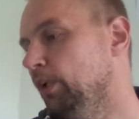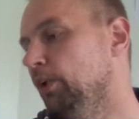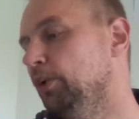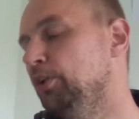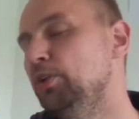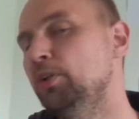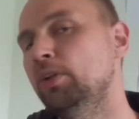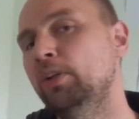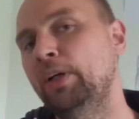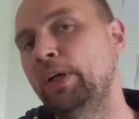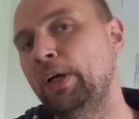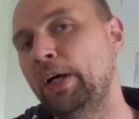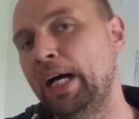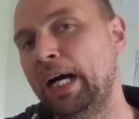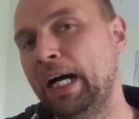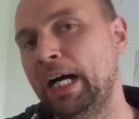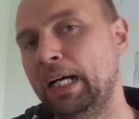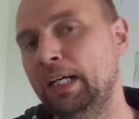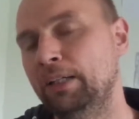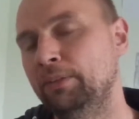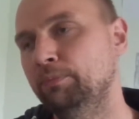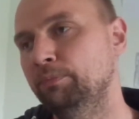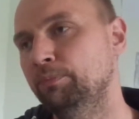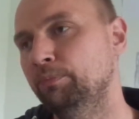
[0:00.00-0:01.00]

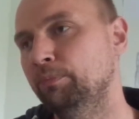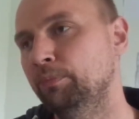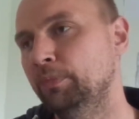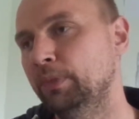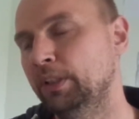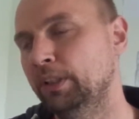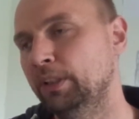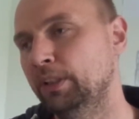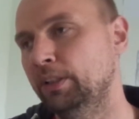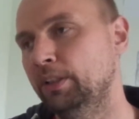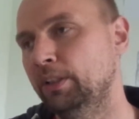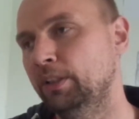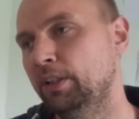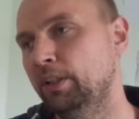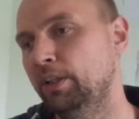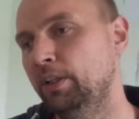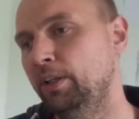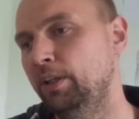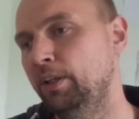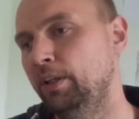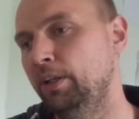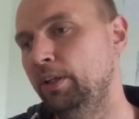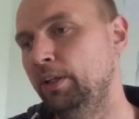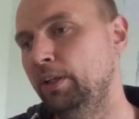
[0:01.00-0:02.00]

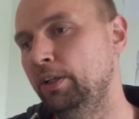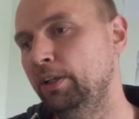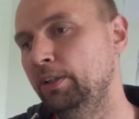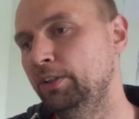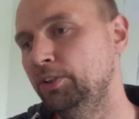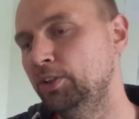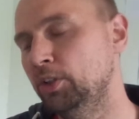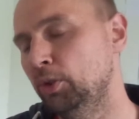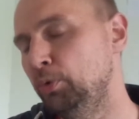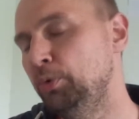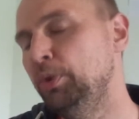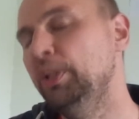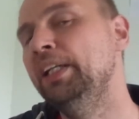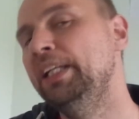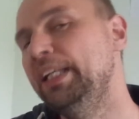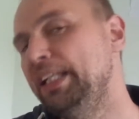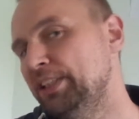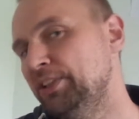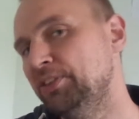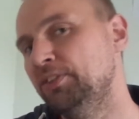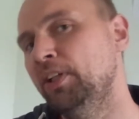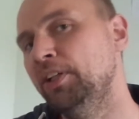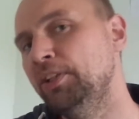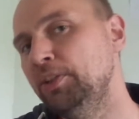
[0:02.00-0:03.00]
it's
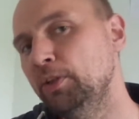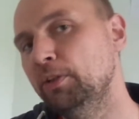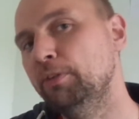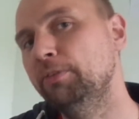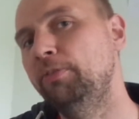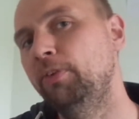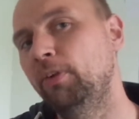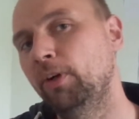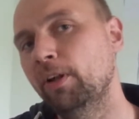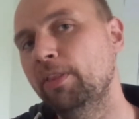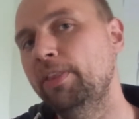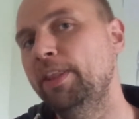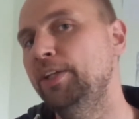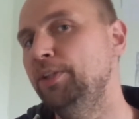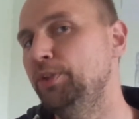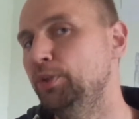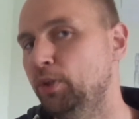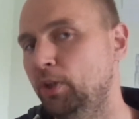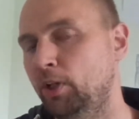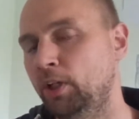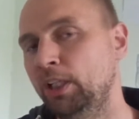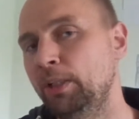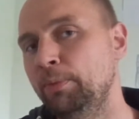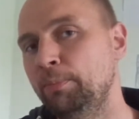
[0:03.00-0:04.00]
not your fault that
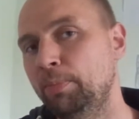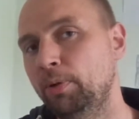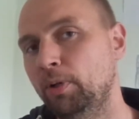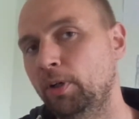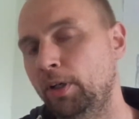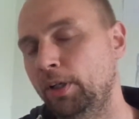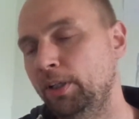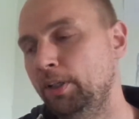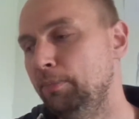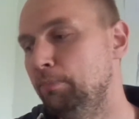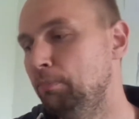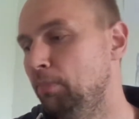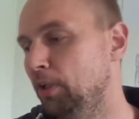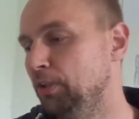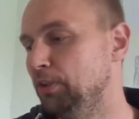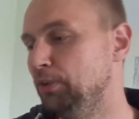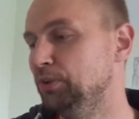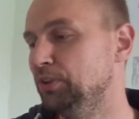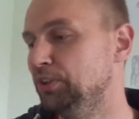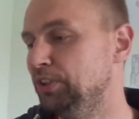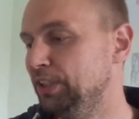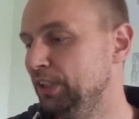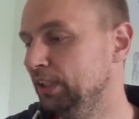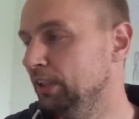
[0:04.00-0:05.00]
you're unemployed, but you
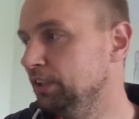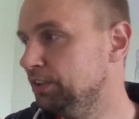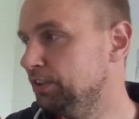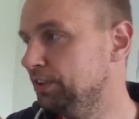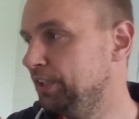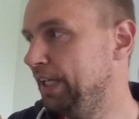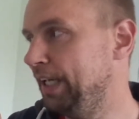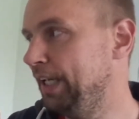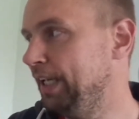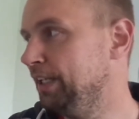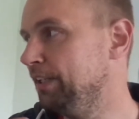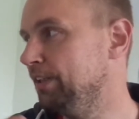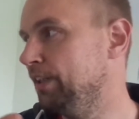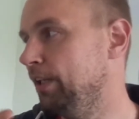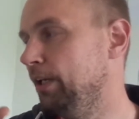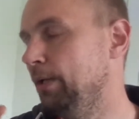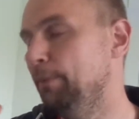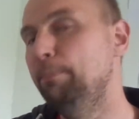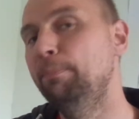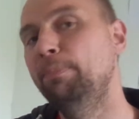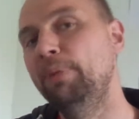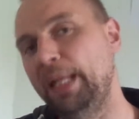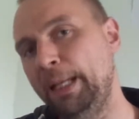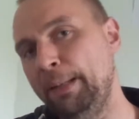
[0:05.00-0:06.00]
still take the
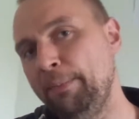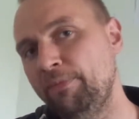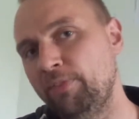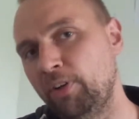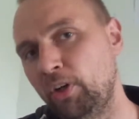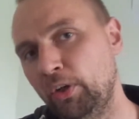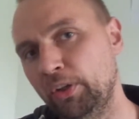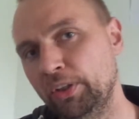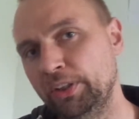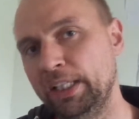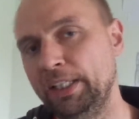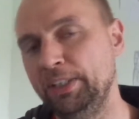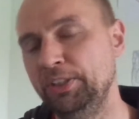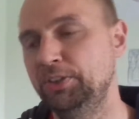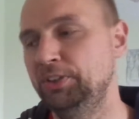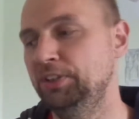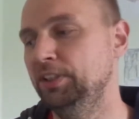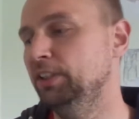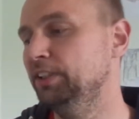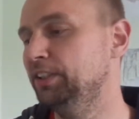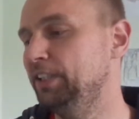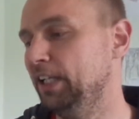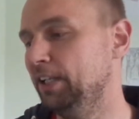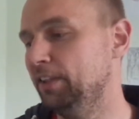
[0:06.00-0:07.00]
blame for it and you
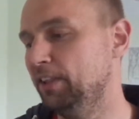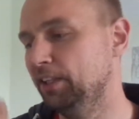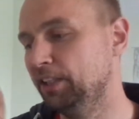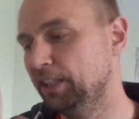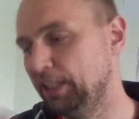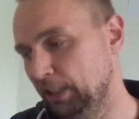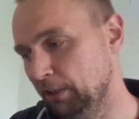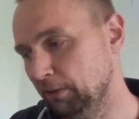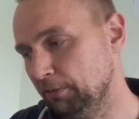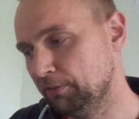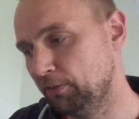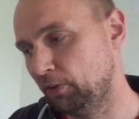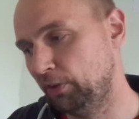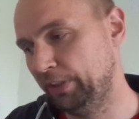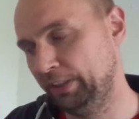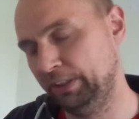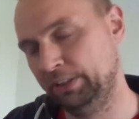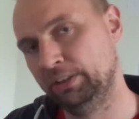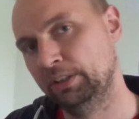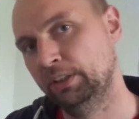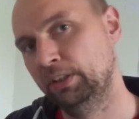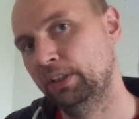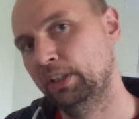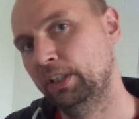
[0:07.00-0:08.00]
still take the guilt for it.
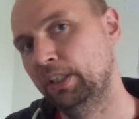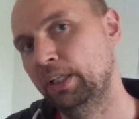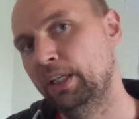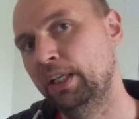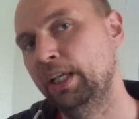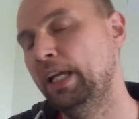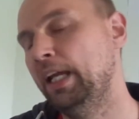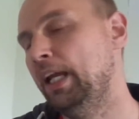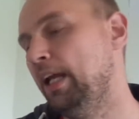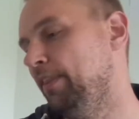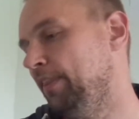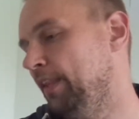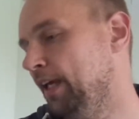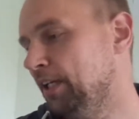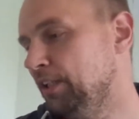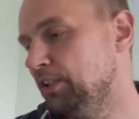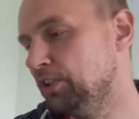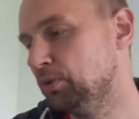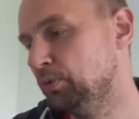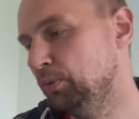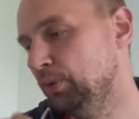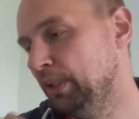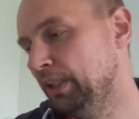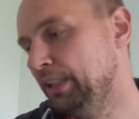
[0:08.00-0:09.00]
And
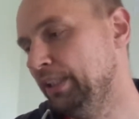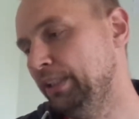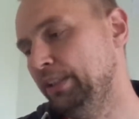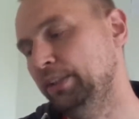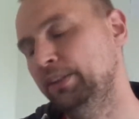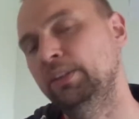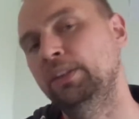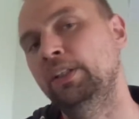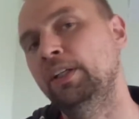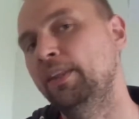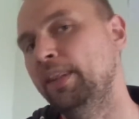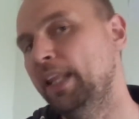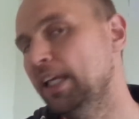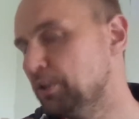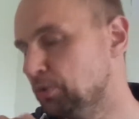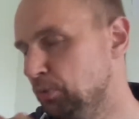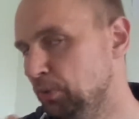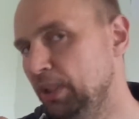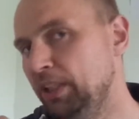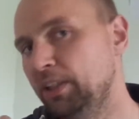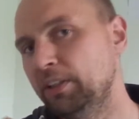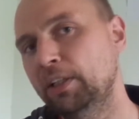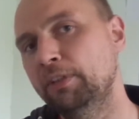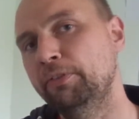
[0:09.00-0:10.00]
that's really
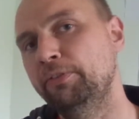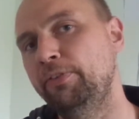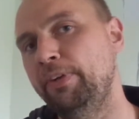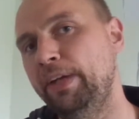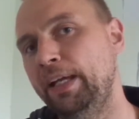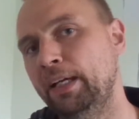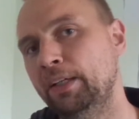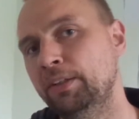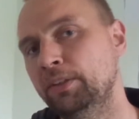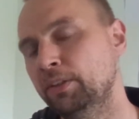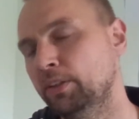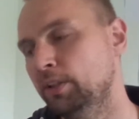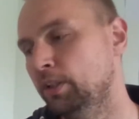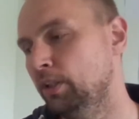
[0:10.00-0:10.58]
not fair.